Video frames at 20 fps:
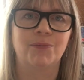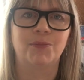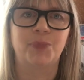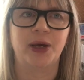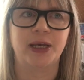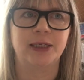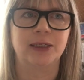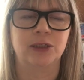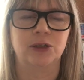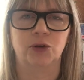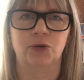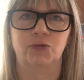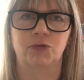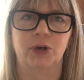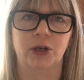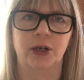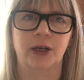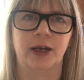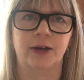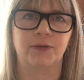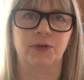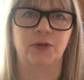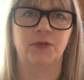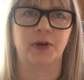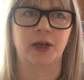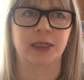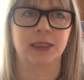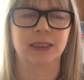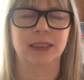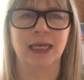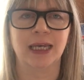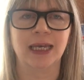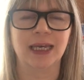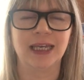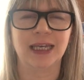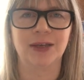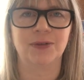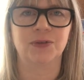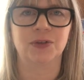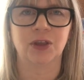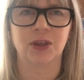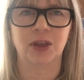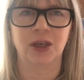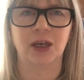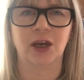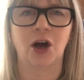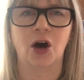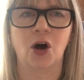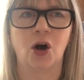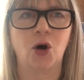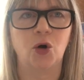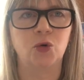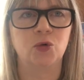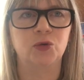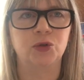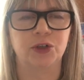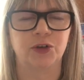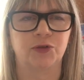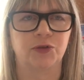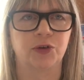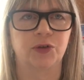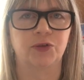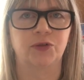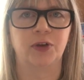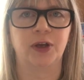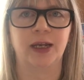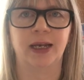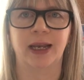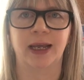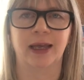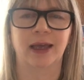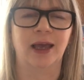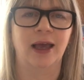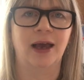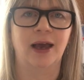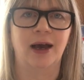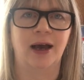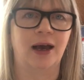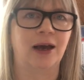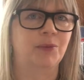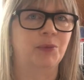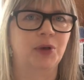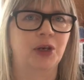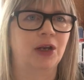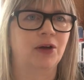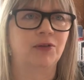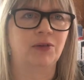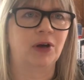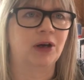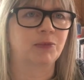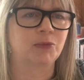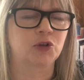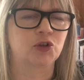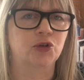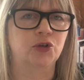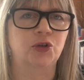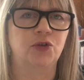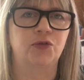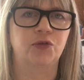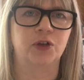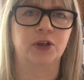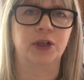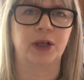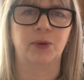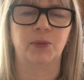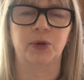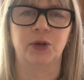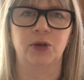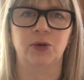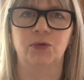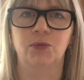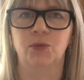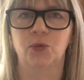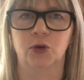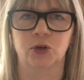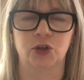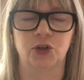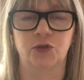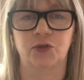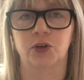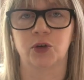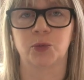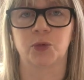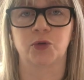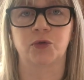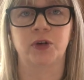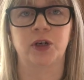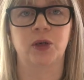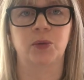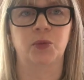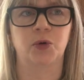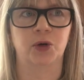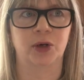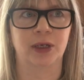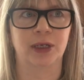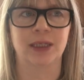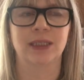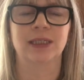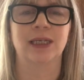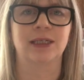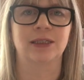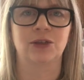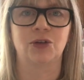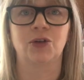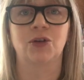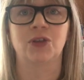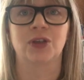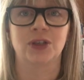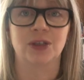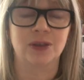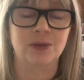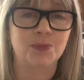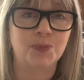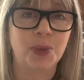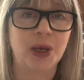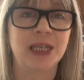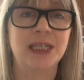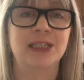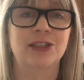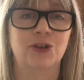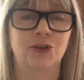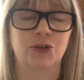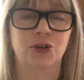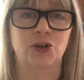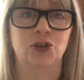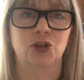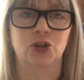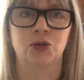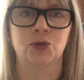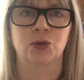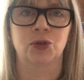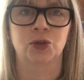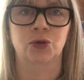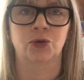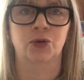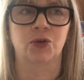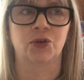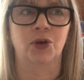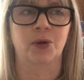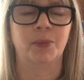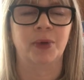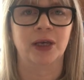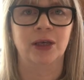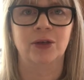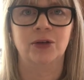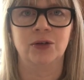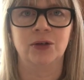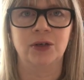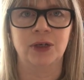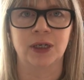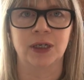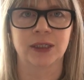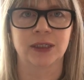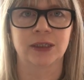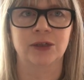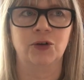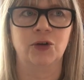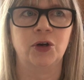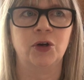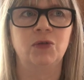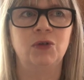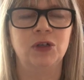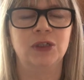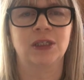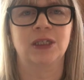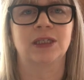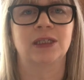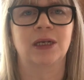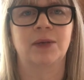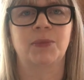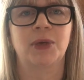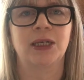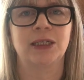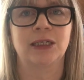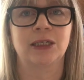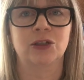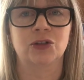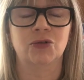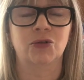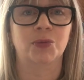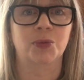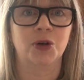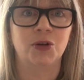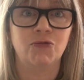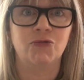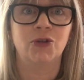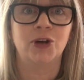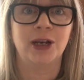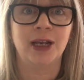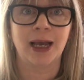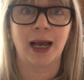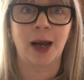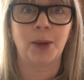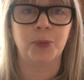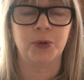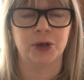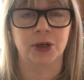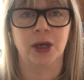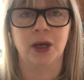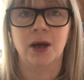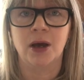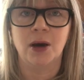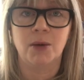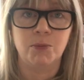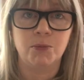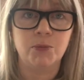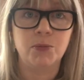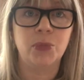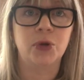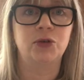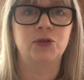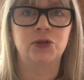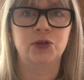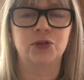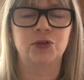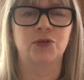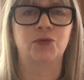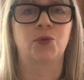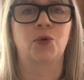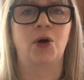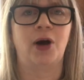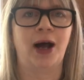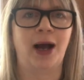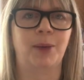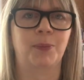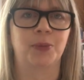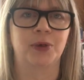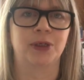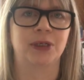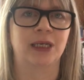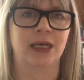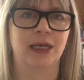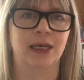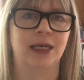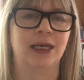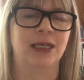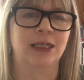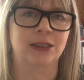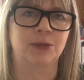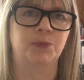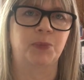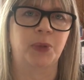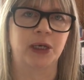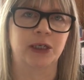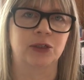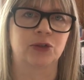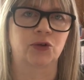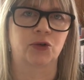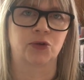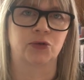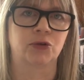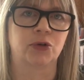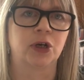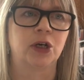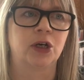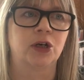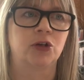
based on real life events, it gives the thing a whole different feeling. I mean, I'm sure you feel that when you watch a film or read a book and it says, you know, this is based on a true story, you think, my goodness, not only is this an amazing story, but it really happened. Most of what happened here is based on